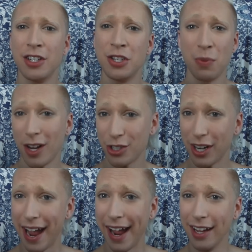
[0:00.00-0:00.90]
did you wash
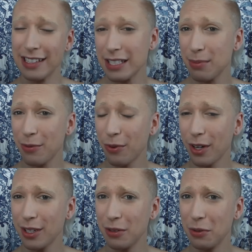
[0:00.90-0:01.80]
your hands
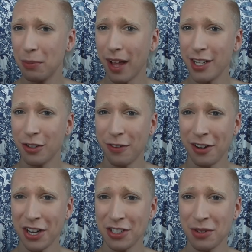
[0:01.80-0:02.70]
before you applied your
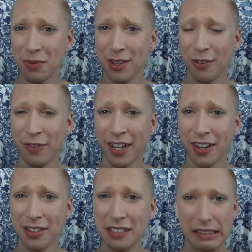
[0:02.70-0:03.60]
foundation with your
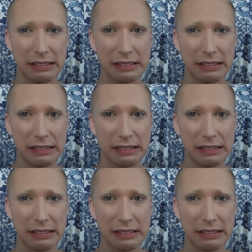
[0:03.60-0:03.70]
fingers?